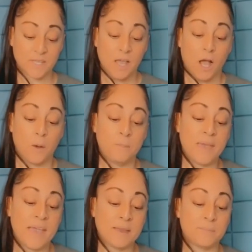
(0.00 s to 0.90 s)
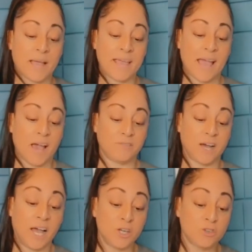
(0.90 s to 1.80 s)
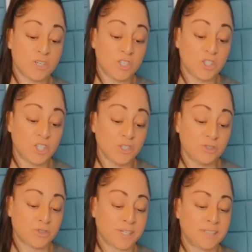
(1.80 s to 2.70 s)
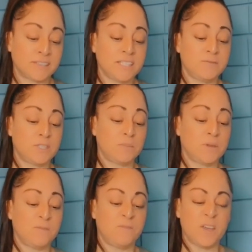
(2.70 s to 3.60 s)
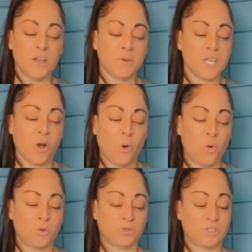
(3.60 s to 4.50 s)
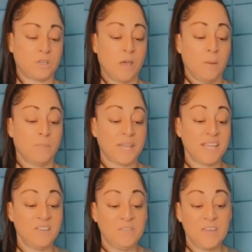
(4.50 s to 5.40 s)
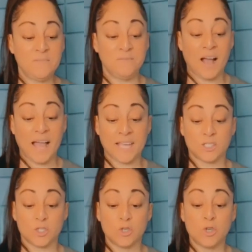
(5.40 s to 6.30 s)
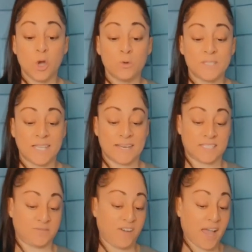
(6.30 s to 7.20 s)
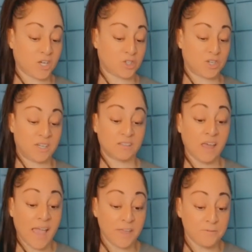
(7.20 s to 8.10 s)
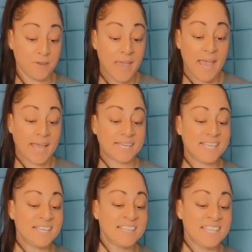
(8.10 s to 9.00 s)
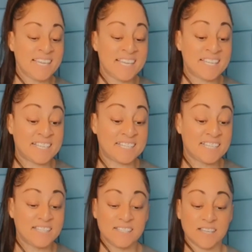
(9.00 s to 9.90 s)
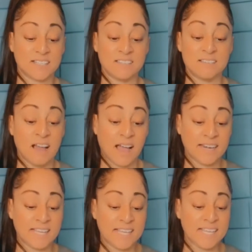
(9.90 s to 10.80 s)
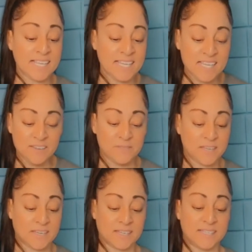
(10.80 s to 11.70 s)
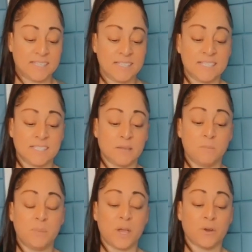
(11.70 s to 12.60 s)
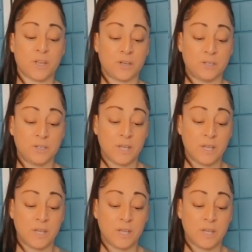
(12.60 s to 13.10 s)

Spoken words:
A man might have 100 children and live to be very old, but if he finds no satisfaction in life and in the end does not even get a decent burial,